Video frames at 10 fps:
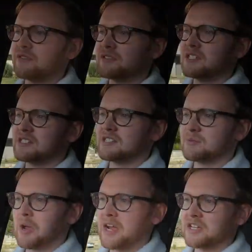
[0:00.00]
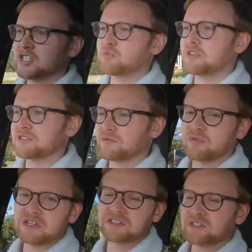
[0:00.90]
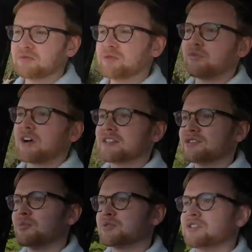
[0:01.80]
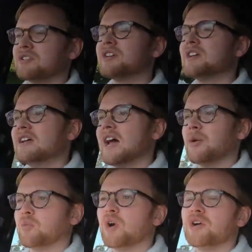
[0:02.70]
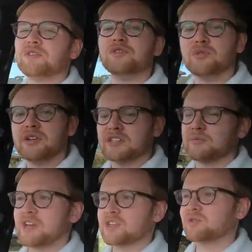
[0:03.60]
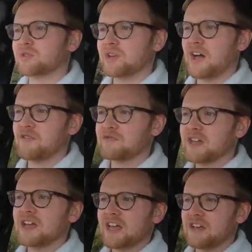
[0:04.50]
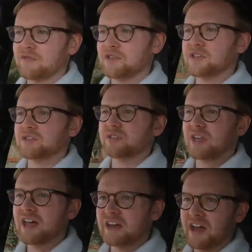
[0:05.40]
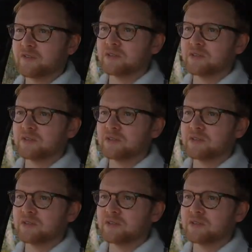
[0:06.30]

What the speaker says: assistance package, but it's a reasonably priced option and worth doing to make sure you have everything you can have on